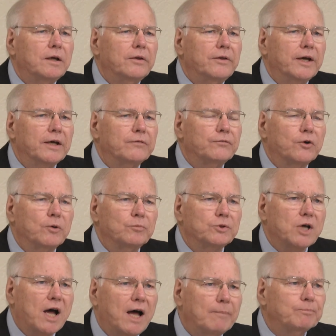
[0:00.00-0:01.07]
that from
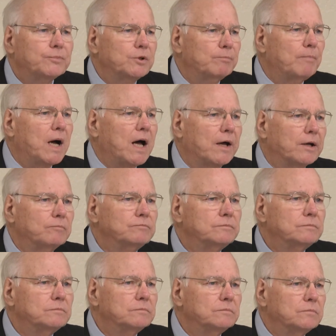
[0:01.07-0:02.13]
top to bottom,
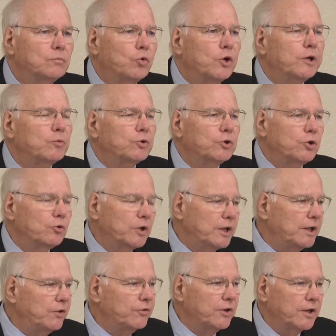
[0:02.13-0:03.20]
we would do
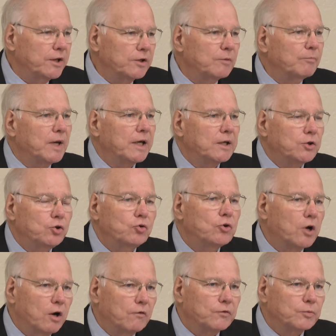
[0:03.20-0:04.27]
anything to make you
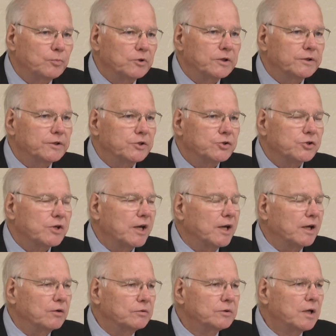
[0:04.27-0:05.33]
comfortable in this
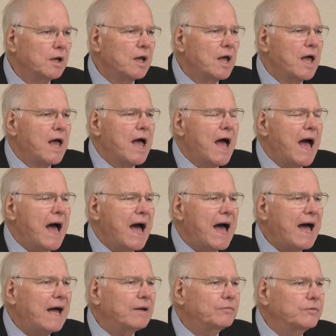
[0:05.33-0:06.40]
town.
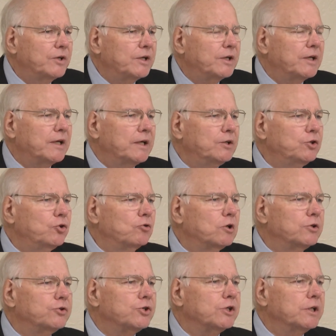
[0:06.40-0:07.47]
I did a
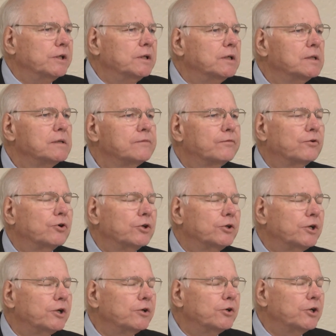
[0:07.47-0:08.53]
eulogy for a
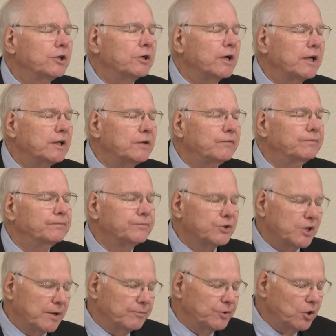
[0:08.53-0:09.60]
dear
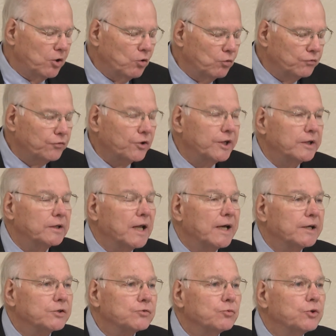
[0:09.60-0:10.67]
87-year-old friend
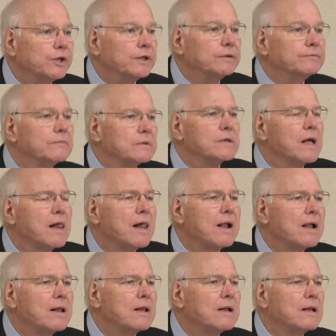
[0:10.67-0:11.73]
last week,
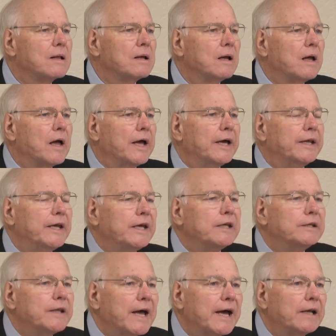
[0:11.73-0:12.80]
and
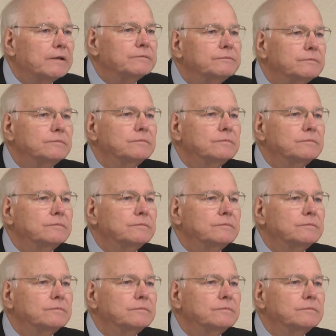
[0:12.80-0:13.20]
in that,